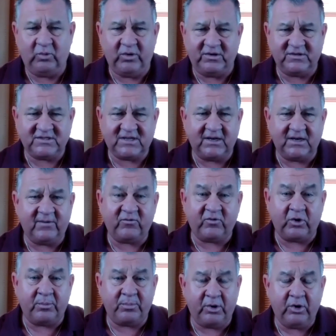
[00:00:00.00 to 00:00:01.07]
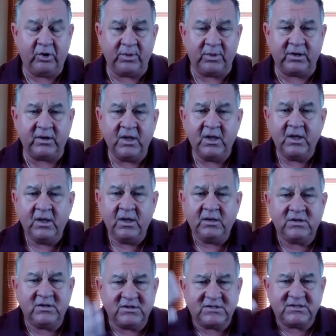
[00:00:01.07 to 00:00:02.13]
we signed up for our permit,
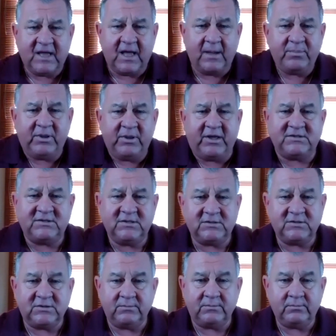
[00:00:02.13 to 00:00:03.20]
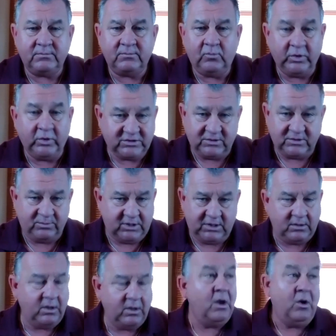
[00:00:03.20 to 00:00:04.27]
to the stoplight system. What's it
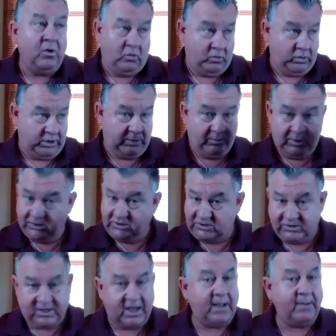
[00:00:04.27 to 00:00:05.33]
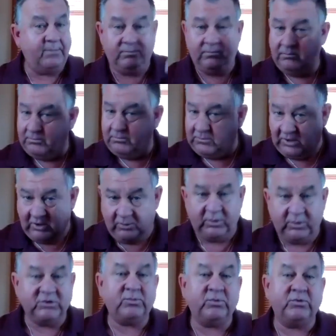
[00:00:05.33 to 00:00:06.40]
mean? Red means stop, yellow
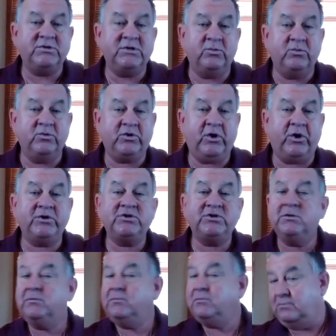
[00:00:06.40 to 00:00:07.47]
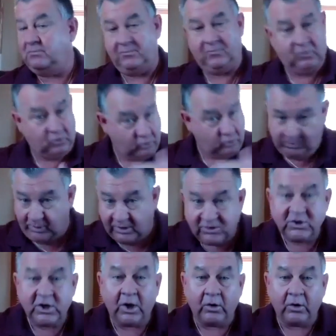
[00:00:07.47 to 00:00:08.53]
means proceed with caution, green means
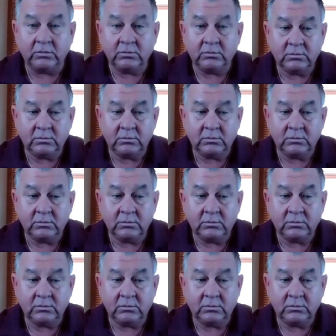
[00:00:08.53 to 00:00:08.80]
go.